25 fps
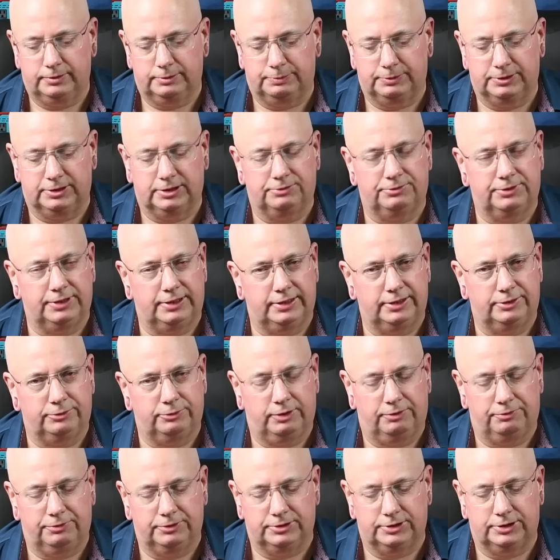specifically in
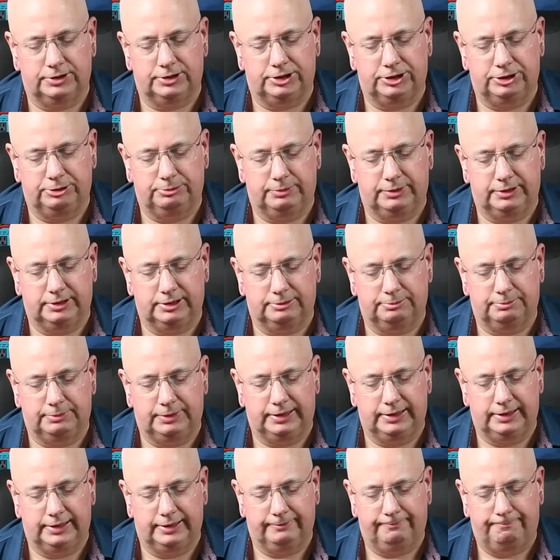reference to humans,
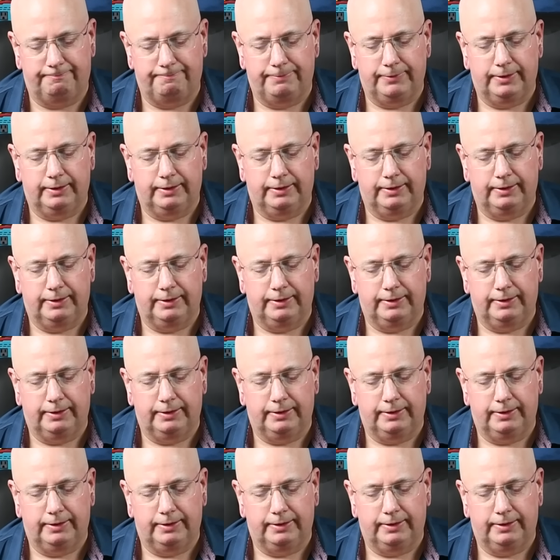meaning